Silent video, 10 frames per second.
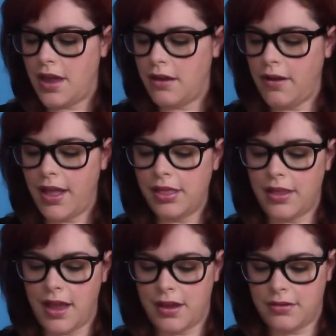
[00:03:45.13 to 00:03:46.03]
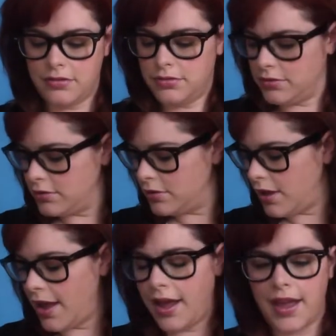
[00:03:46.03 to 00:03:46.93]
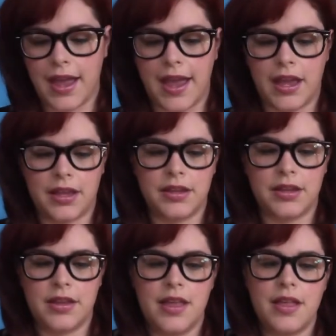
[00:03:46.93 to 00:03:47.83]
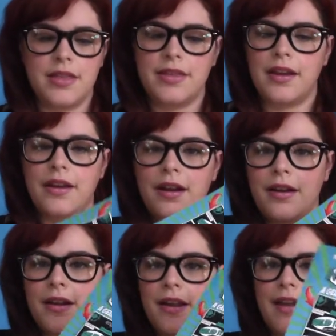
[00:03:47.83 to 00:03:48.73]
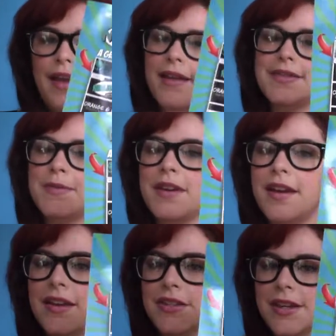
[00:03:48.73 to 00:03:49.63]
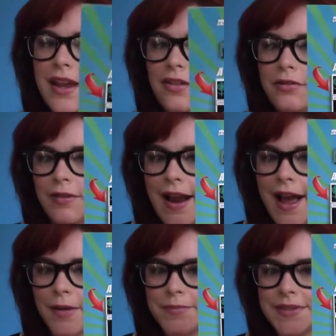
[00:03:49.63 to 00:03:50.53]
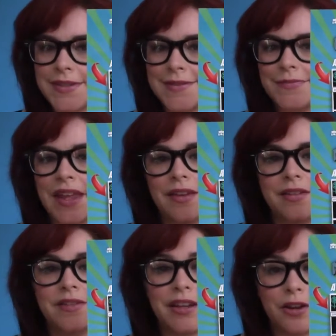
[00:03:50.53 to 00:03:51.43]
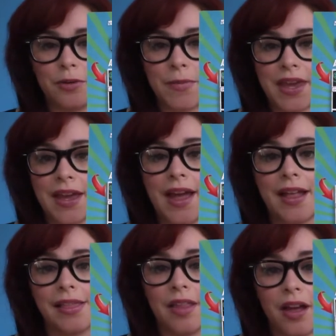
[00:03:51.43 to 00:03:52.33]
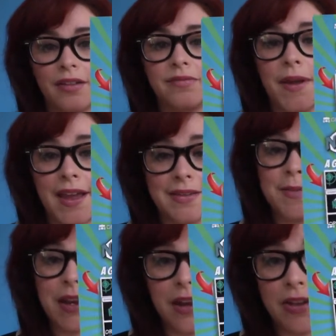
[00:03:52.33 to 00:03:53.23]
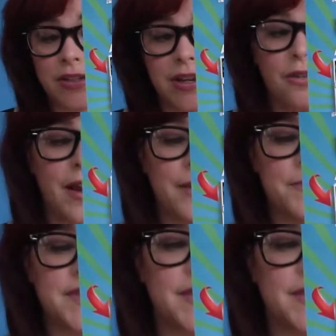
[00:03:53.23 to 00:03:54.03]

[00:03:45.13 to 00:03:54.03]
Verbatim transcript: Oh, hello. Hi. There are uh, espionage naval wraps you know me, I love my espionage nail wraps.